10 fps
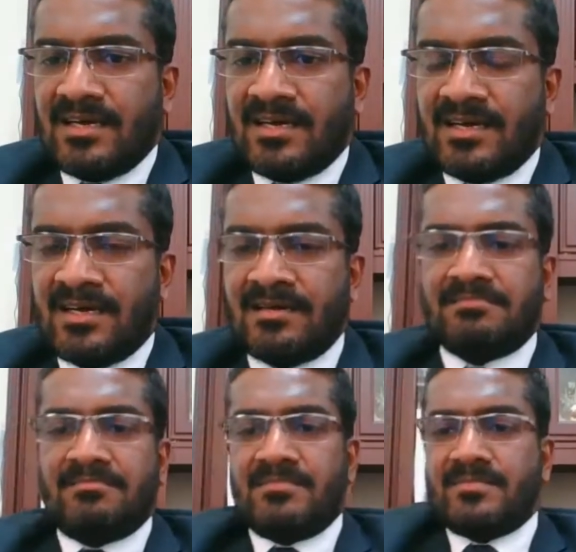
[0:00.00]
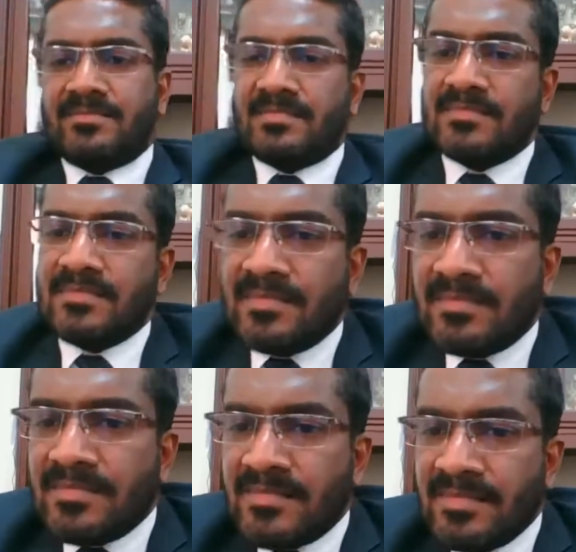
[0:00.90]
Um,
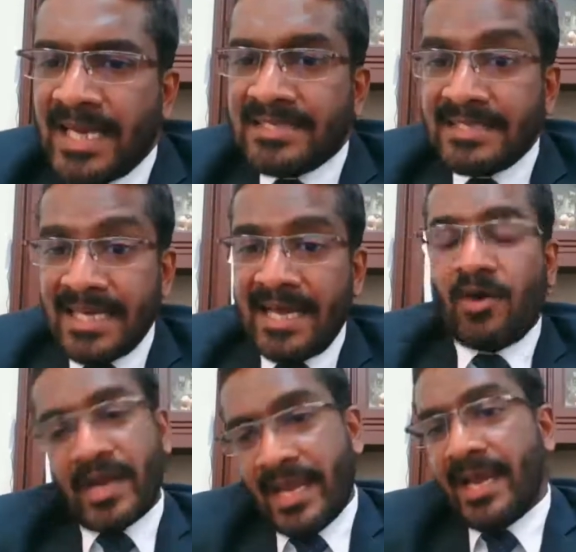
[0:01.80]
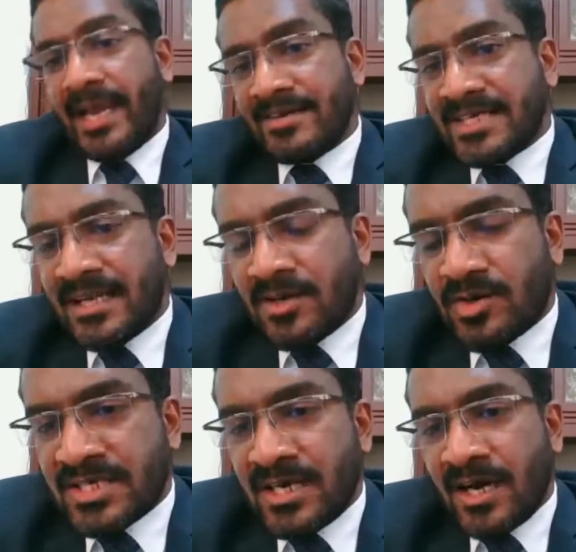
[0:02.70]
yeah, the okay, I understand the
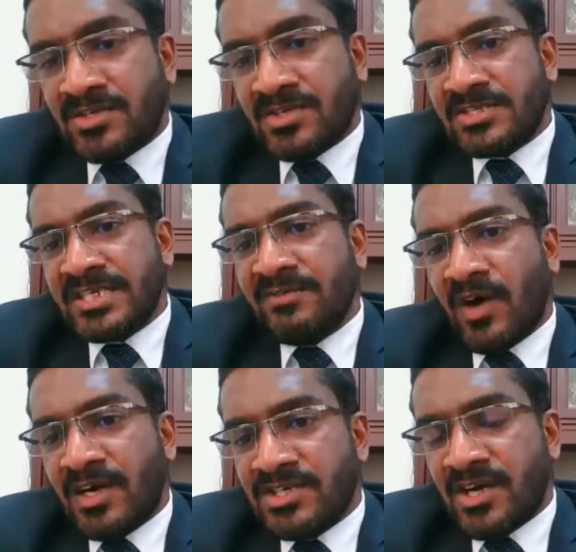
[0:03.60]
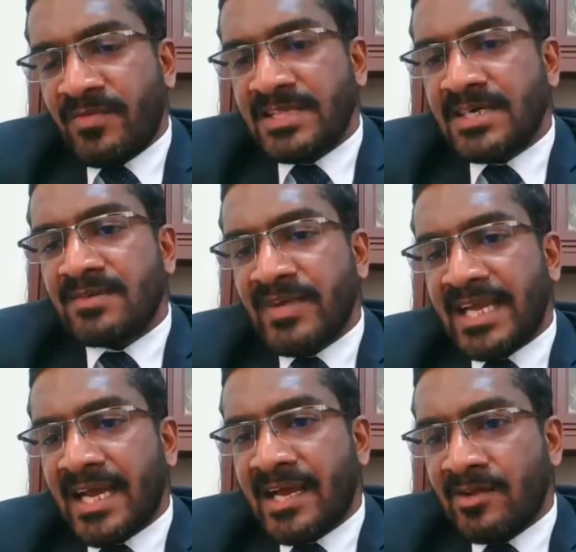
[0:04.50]
question now. So she wants to know whether we
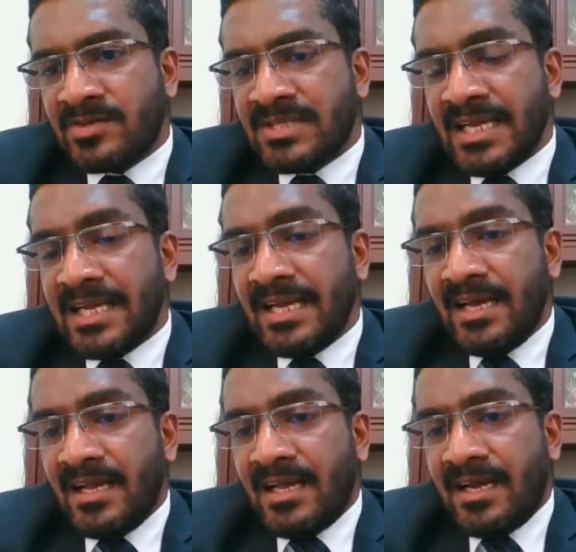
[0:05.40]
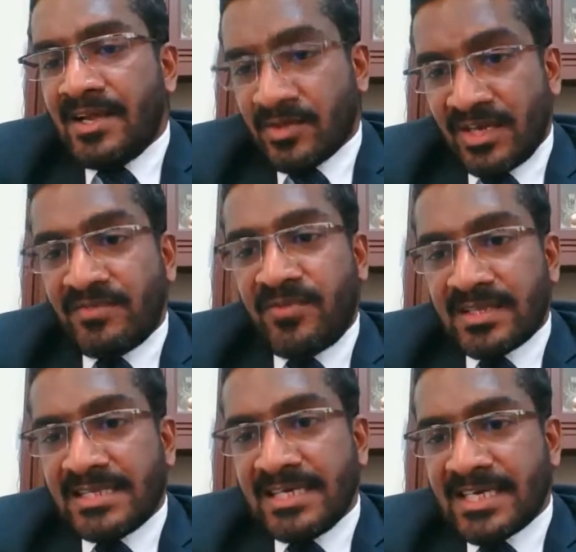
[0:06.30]
can use the use it for
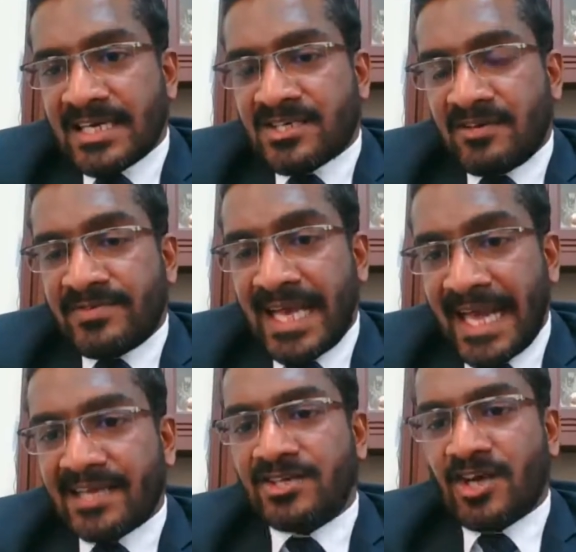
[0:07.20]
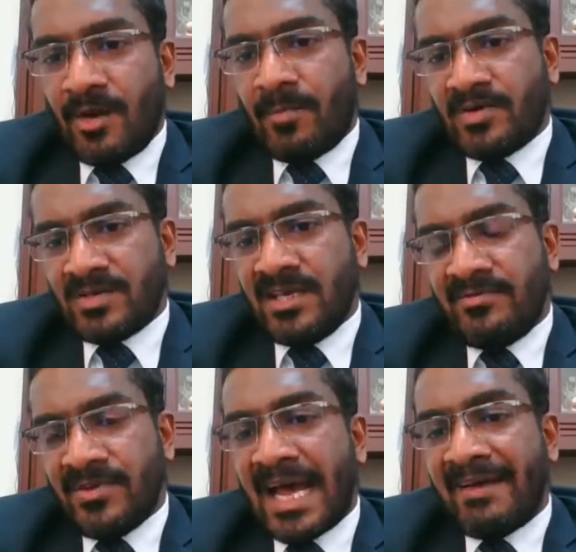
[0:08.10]
the detection of direct compounds. If
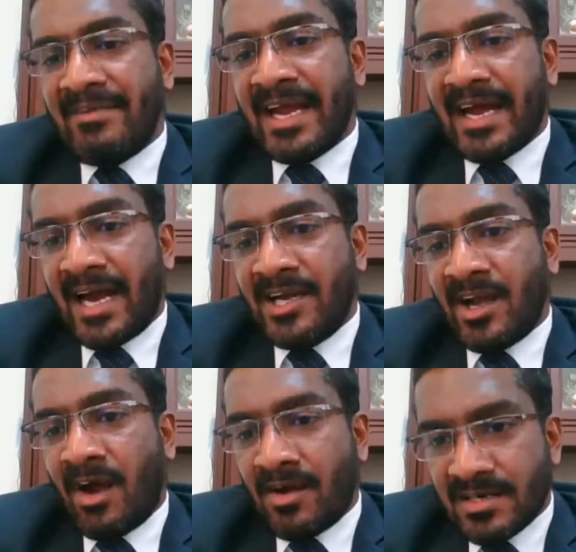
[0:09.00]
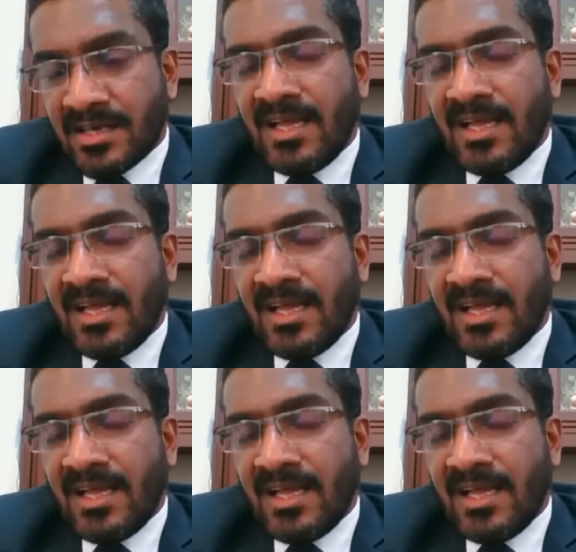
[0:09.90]
you have a unknown